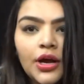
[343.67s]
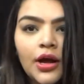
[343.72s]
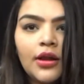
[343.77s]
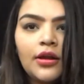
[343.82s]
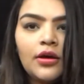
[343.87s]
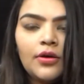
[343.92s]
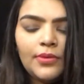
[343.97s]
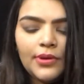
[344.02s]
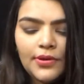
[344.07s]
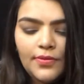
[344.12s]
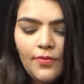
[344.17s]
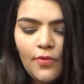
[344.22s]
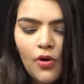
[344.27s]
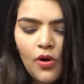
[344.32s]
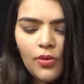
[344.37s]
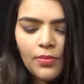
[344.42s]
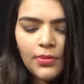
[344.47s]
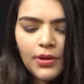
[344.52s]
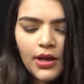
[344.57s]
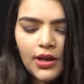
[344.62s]
color, very
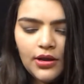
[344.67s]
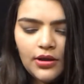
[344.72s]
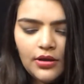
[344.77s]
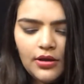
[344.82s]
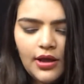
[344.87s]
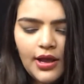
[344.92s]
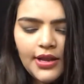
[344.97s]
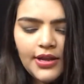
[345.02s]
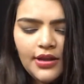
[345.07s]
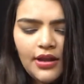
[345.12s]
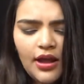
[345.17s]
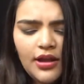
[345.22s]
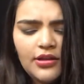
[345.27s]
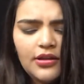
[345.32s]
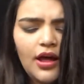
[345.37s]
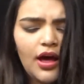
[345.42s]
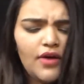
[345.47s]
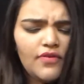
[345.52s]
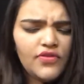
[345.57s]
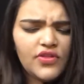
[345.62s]
warm color. I
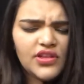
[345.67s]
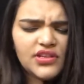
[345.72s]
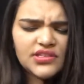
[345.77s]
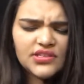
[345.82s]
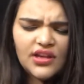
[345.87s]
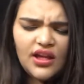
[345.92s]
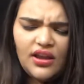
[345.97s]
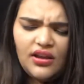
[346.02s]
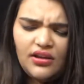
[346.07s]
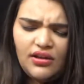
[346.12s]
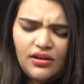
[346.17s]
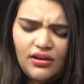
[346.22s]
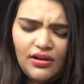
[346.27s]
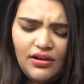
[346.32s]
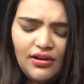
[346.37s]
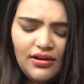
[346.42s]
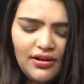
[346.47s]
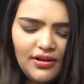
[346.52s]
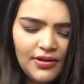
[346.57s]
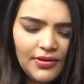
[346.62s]
love this color.